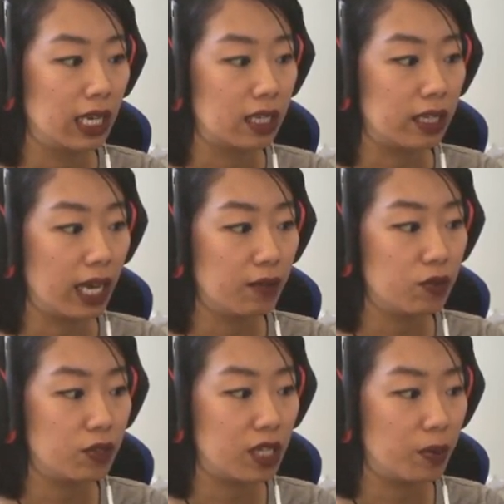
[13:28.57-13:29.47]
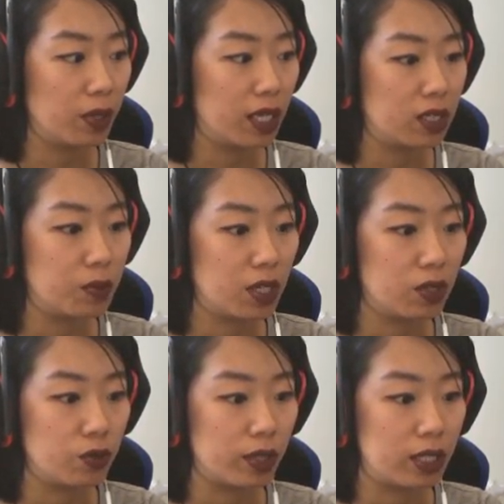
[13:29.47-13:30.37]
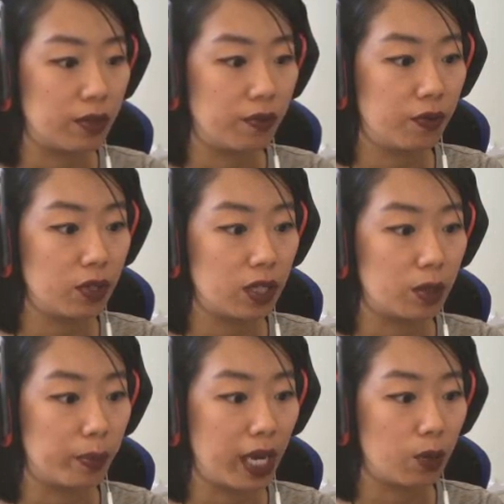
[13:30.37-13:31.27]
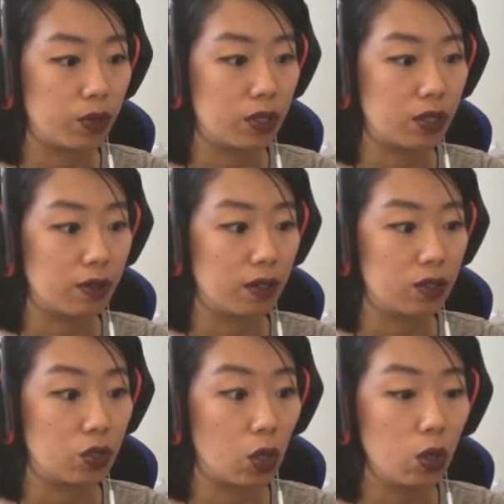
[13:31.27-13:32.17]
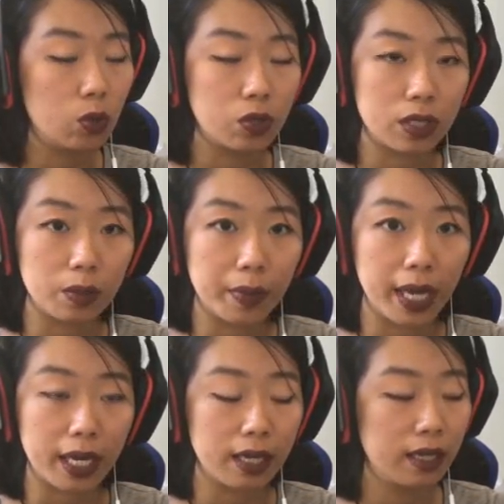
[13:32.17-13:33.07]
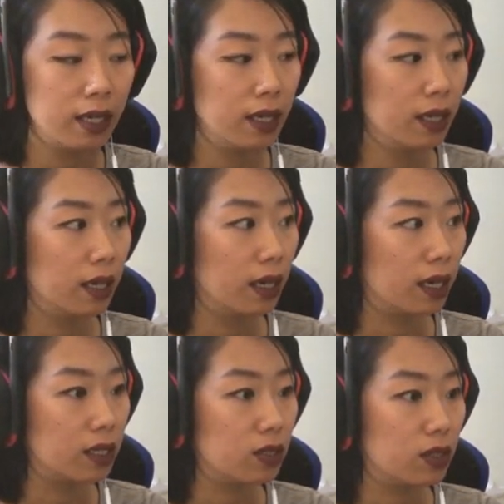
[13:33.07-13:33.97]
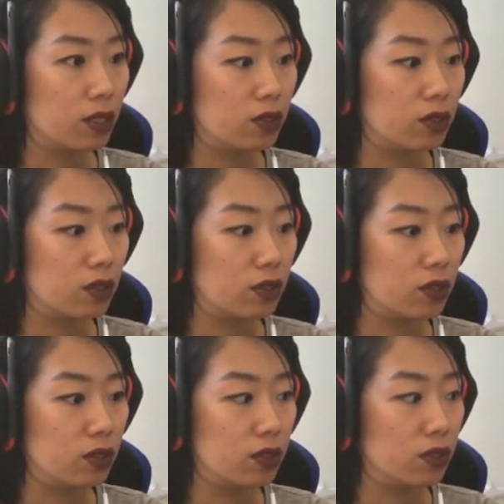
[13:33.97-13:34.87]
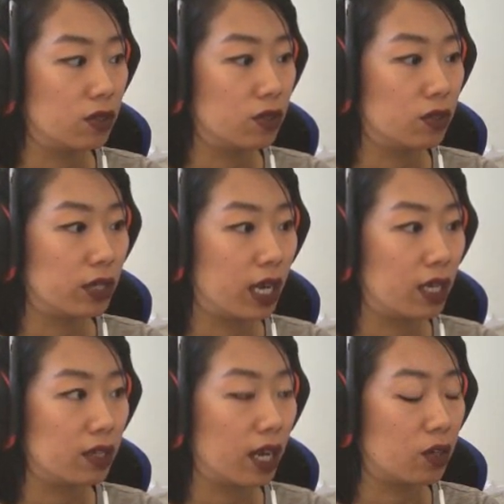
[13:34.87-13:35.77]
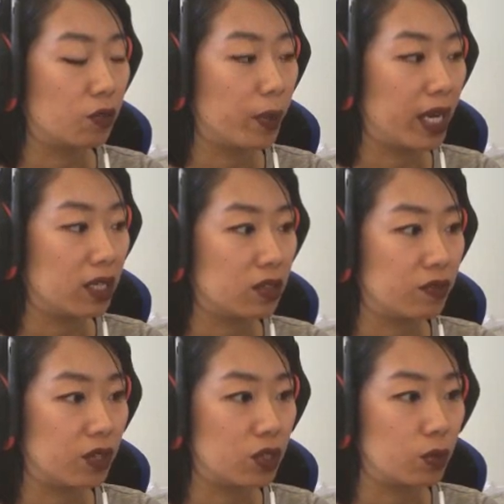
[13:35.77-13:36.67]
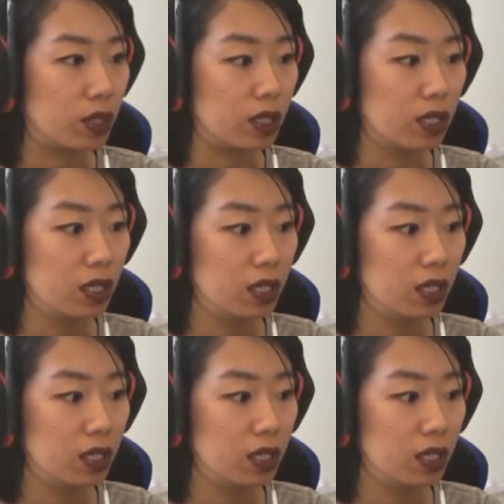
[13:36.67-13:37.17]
Like they have to stabilize themselves with the foot at the back, with the toes at the back, so that they're not out of balance for this one.